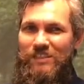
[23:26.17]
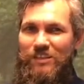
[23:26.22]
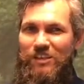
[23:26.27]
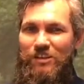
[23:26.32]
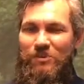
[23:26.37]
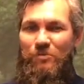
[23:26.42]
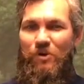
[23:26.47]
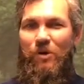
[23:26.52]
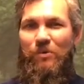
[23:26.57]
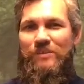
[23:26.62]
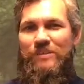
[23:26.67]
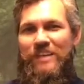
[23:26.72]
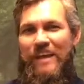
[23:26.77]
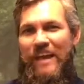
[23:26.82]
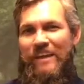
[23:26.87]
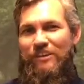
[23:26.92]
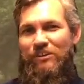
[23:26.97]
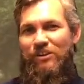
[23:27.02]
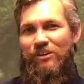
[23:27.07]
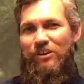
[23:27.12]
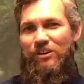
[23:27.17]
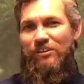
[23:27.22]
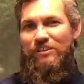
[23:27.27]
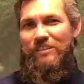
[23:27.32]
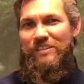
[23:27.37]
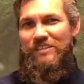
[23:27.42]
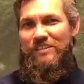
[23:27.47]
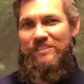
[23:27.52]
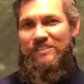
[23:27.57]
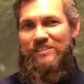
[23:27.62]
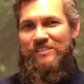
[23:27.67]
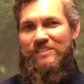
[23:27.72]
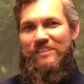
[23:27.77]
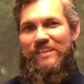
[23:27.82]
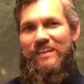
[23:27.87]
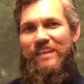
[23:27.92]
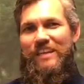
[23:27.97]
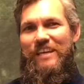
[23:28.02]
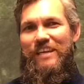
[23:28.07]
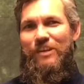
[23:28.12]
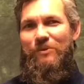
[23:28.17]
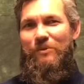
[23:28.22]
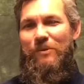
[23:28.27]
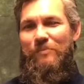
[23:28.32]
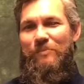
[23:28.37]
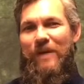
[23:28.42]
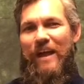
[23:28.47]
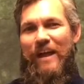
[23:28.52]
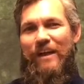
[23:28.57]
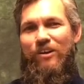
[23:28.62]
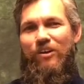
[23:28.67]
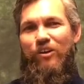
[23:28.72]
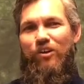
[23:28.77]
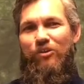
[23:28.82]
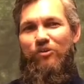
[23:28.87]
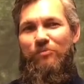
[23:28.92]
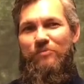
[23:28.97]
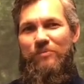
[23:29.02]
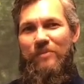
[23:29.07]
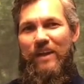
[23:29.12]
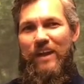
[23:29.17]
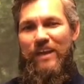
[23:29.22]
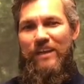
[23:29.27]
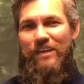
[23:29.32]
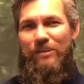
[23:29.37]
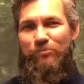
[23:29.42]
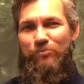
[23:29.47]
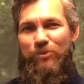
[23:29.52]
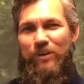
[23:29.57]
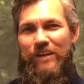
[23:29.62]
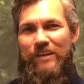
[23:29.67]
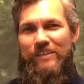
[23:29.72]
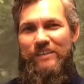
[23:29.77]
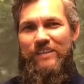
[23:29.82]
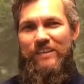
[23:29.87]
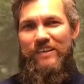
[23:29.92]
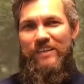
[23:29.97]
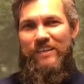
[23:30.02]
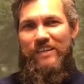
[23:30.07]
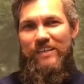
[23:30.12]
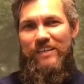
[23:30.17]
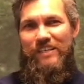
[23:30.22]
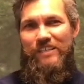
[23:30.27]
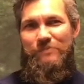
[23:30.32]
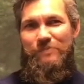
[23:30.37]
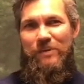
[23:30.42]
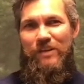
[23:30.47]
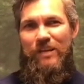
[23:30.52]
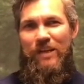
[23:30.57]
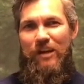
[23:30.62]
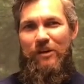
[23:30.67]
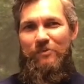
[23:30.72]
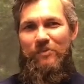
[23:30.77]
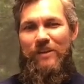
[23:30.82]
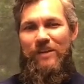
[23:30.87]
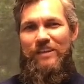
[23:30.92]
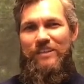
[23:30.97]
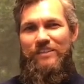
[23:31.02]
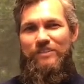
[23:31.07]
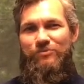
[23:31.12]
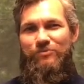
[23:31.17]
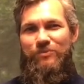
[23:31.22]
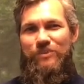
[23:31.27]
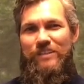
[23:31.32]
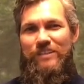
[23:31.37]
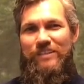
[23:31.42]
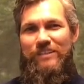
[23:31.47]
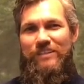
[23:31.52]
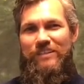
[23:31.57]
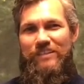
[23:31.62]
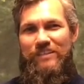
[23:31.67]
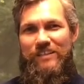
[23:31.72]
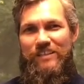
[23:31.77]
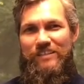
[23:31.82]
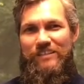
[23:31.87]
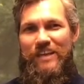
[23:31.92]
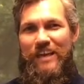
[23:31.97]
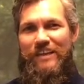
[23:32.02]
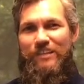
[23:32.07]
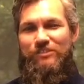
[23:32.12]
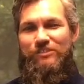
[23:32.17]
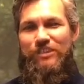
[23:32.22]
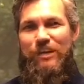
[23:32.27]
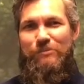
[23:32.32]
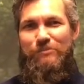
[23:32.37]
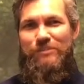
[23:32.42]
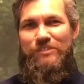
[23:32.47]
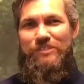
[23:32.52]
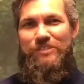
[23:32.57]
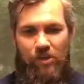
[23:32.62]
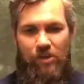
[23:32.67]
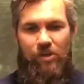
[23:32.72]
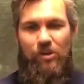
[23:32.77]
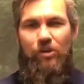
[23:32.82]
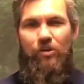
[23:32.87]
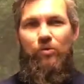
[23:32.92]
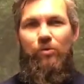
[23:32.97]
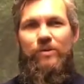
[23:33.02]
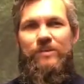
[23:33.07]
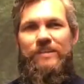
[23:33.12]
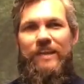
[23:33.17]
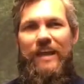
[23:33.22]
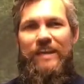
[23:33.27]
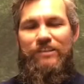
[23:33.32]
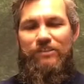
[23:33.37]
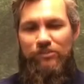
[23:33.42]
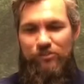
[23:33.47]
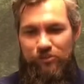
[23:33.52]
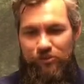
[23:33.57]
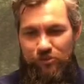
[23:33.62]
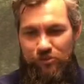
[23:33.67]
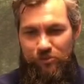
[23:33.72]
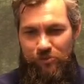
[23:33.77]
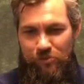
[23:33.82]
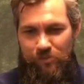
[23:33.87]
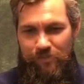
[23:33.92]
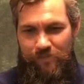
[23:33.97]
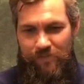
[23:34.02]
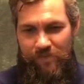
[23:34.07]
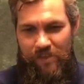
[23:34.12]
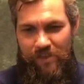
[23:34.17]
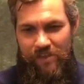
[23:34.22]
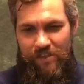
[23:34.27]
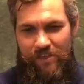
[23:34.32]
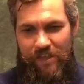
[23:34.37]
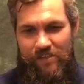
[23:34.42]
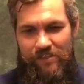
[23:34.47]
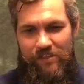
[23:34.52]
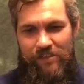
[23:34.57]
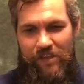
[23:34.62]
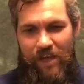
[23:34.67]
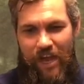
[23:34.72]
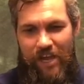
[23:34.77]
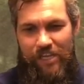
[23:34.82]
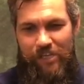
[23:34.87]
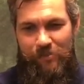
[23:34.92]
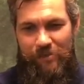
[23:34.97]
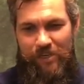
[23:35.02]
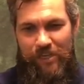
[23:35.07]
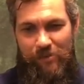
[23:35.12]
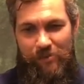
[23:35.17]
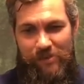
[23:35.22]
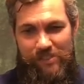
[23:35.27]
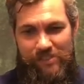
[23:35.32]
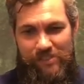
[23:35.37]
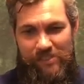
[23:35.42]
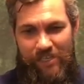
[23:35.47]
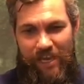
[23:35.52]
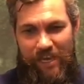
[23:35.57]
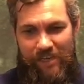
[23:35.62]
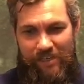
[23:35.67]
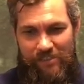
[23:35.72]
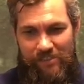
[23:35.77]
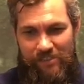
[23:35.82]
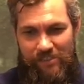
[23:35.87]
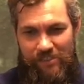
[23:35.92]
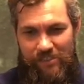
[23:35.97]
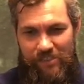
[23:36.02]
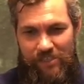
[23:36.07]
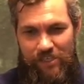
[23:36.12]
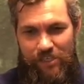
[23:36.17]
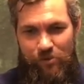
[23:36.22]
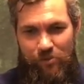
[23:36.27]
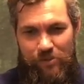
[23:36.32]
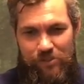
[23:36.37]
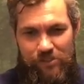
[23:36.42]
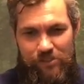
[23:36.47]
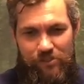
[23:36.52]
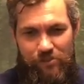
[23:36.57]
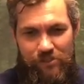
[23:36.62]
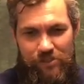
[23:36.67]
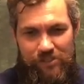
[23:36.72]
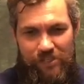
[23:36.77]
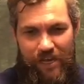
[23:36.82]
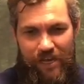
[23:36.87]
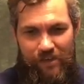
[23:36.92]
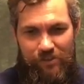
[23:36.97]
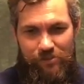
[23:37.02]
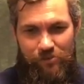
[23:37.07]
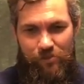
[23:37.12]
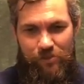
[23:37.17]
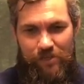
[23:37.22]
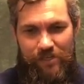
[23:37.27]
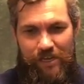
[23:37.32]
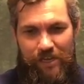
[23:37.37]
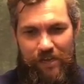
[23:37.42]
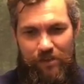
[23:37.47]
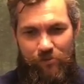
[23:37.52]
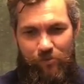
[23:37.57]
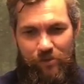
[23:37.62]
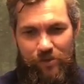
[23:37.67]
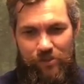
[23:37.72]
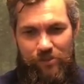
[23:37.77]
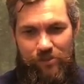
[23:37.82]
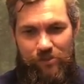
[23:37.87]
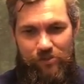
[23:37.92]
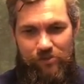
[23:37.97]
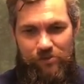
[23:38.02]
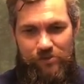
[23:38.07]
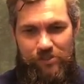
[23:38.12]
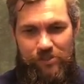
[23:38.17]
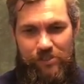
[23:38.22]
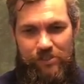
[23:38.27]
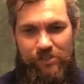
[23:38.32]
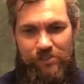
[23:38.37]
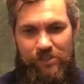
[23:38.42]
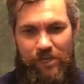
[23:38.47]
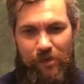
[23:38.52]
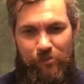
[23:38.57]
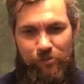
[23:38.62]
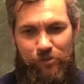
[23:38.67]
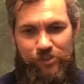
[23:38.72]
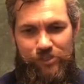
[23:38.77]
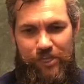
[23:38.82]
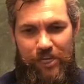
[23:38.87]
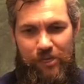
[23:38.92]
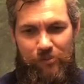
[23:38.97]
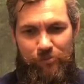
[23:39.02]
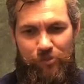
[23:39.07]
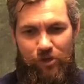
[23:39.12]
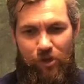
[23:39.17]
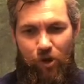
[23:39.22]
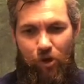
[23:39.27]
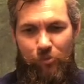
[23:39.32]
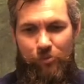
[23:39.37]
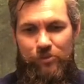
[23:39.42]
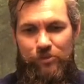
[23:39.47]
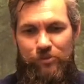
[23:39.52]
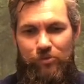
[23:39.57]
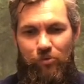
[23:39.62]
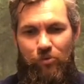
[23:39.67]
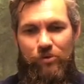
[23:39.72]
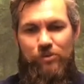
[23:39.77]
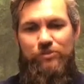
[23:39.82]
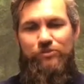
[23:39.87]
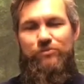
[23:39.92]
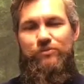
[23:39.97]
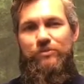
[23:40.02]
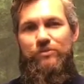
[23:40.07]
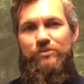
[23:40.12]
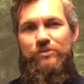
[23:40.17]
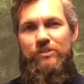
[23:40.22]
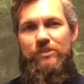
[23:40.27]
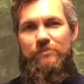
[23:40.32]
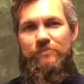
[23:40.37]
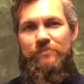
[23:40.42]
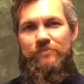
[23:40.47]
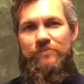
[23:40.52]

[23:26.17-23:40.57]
Well, when Daniel heard this, he went back home and he prayed. Let's pick up and let's read in Daniel chapter 6. When Daniel knew that the document had been signed, he went to his house where he had windows in his upper chamber open toward Jerusalem.